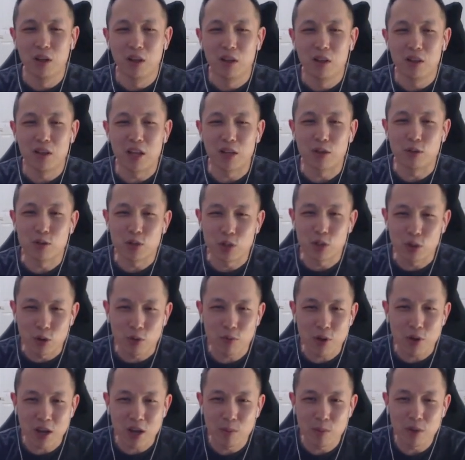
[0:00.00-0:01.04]
that there's an
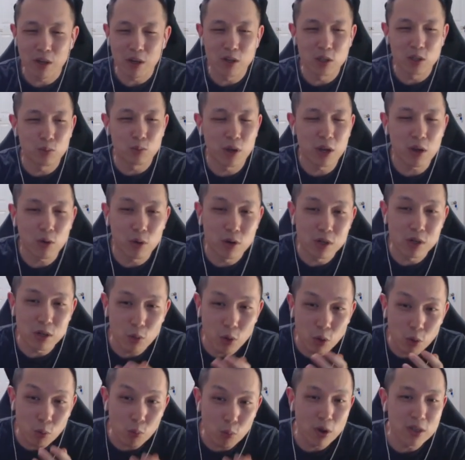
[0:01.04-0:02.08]
Earthquake coming his way,
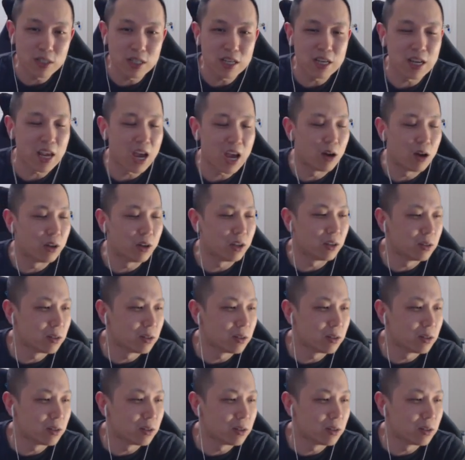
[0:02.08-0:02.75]
or was he counting?